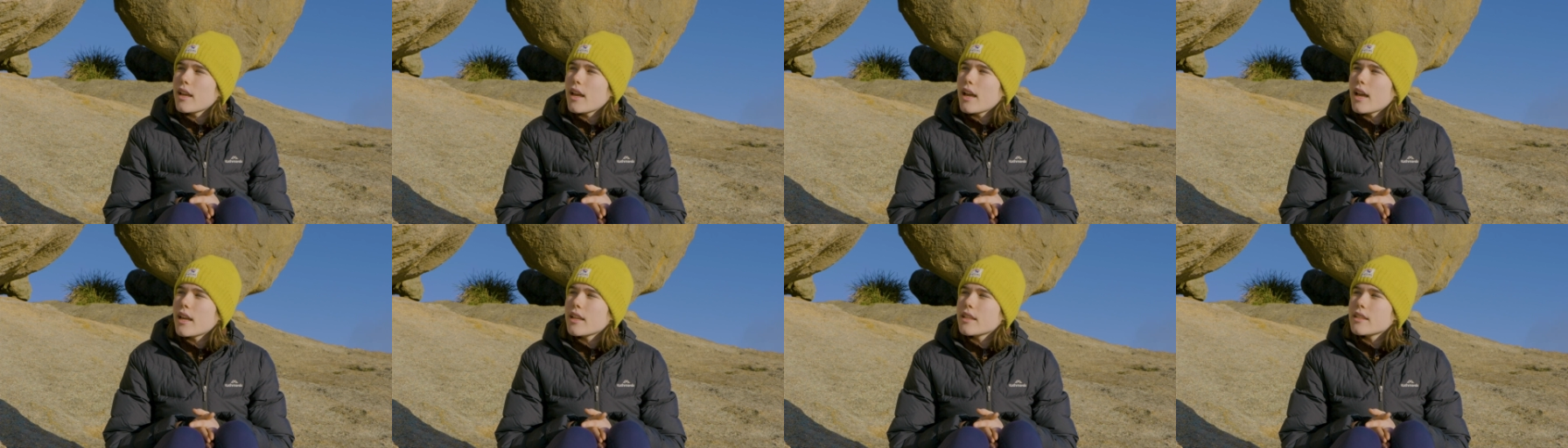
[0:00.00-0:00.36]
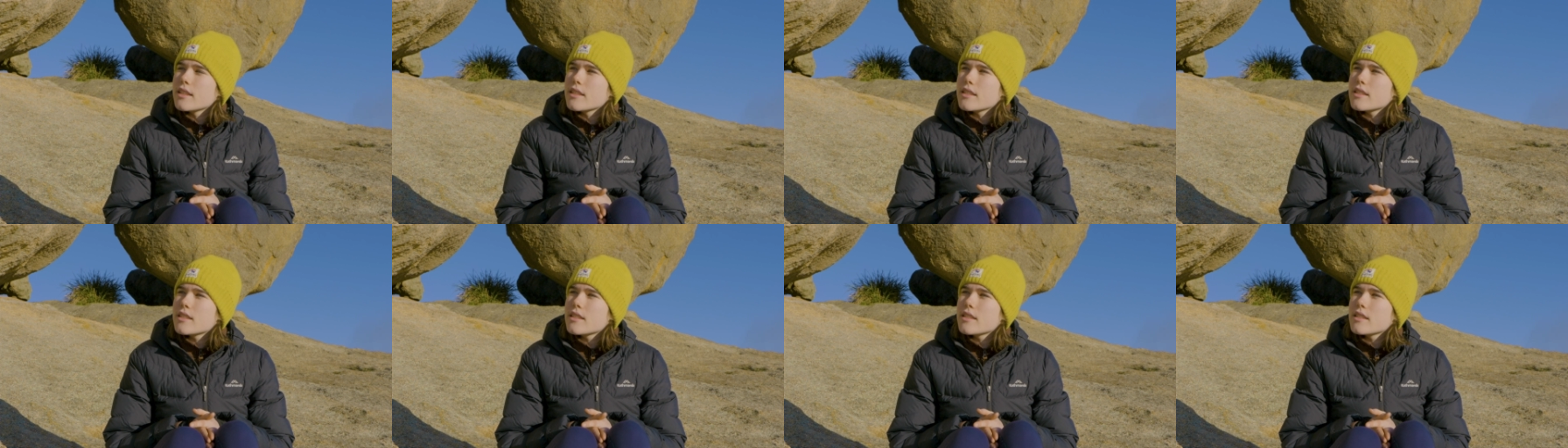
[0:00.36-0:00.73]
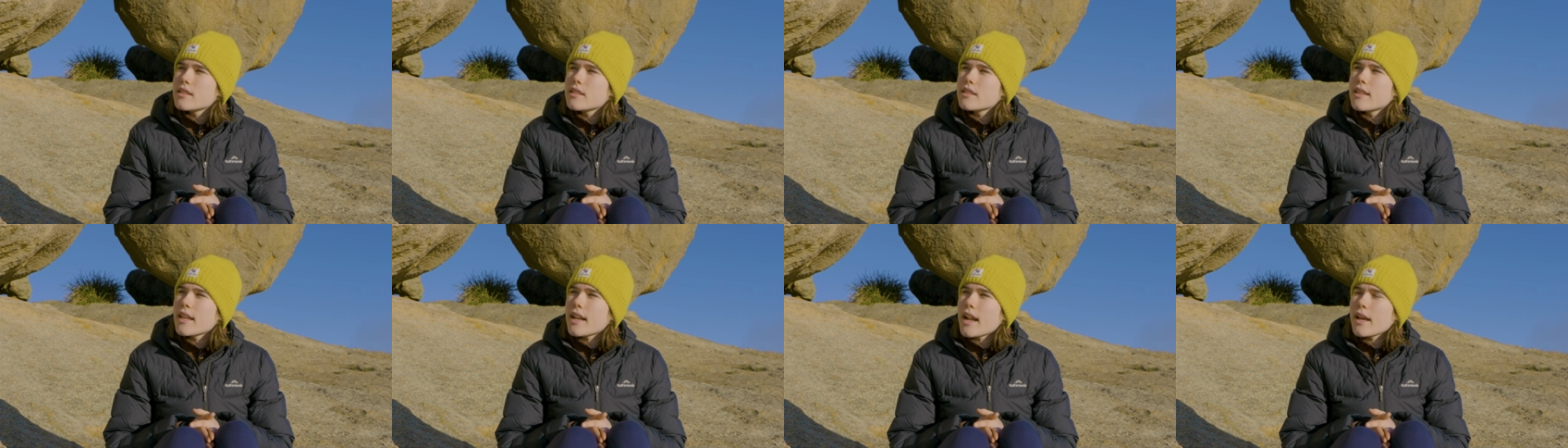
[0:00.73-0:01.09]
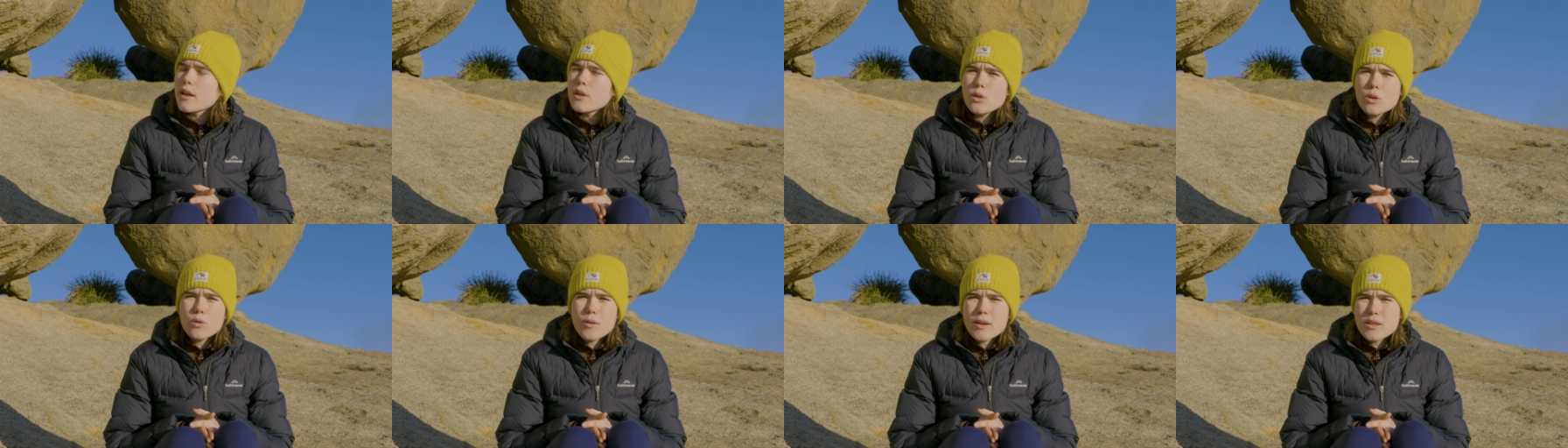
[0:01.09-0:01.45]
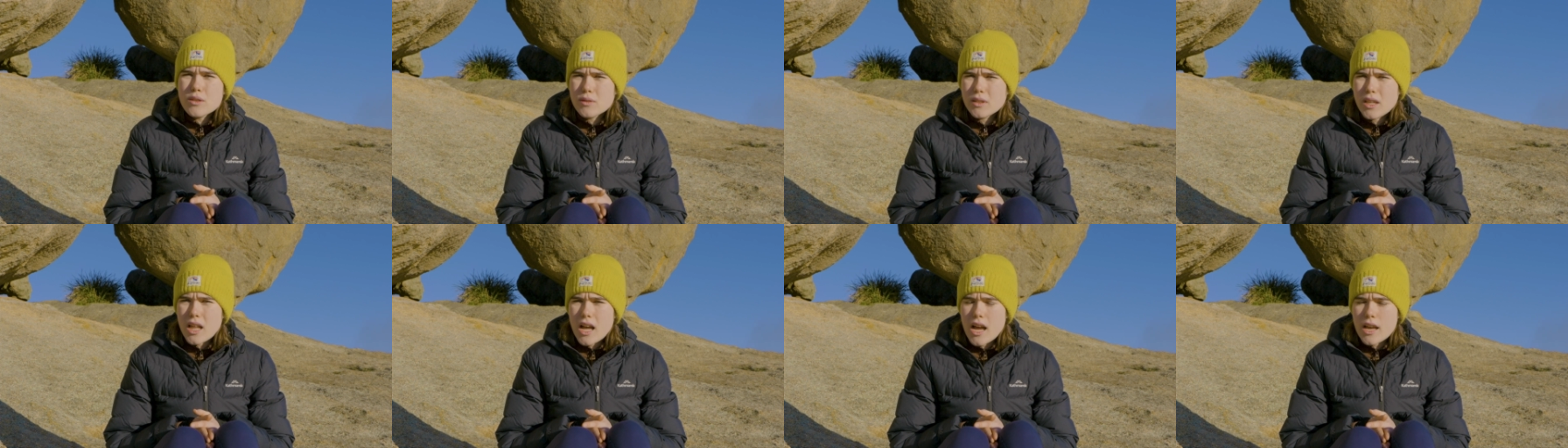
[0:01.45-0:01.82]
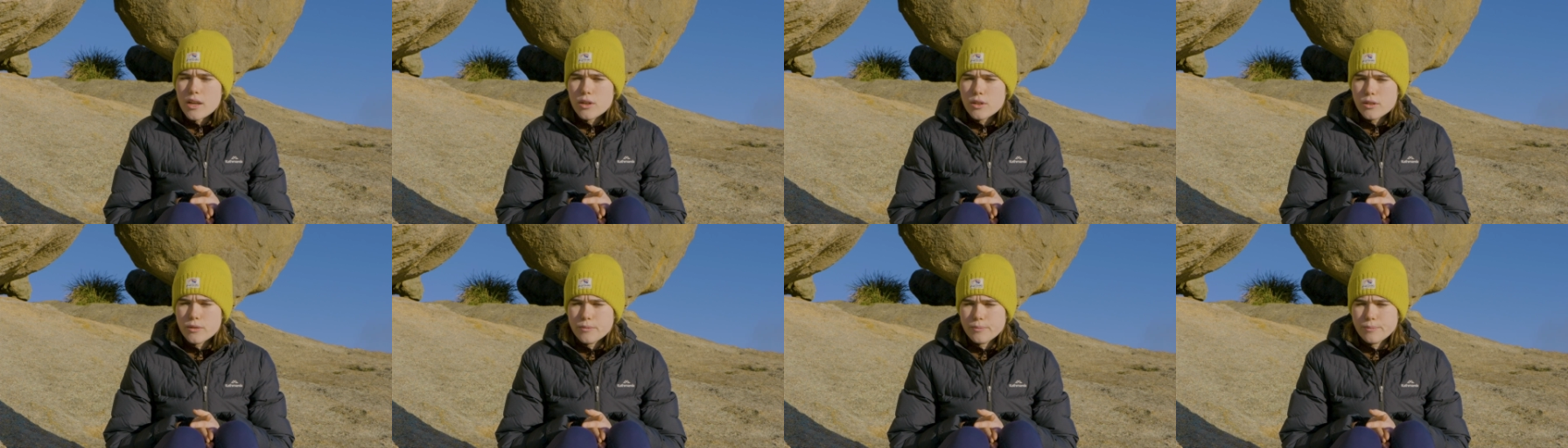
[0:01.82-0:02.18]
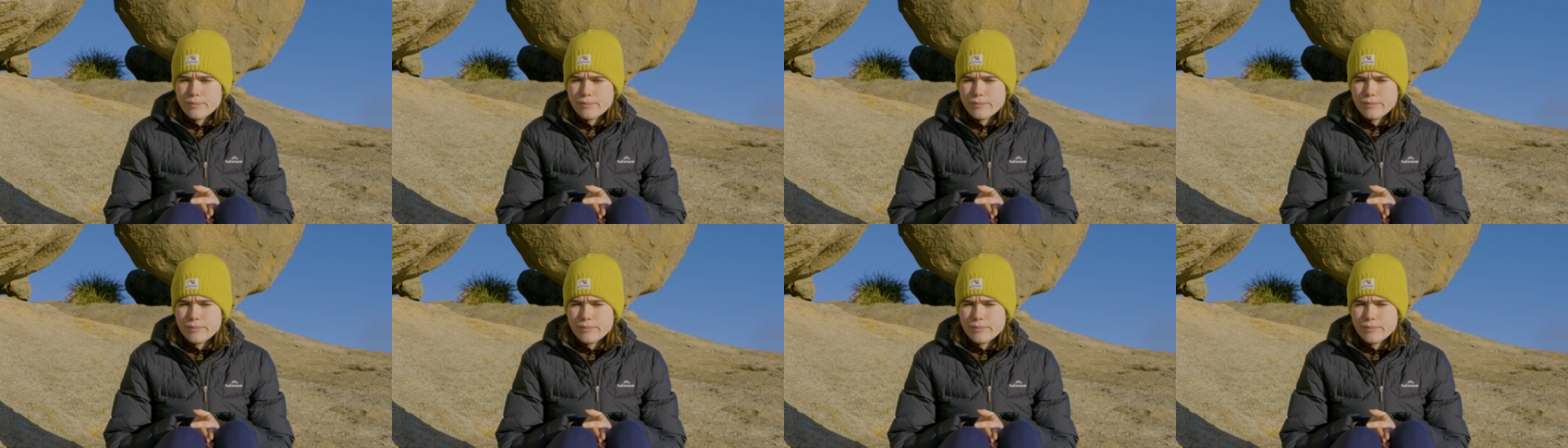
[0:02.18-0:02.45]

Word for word: and that I could always rely on.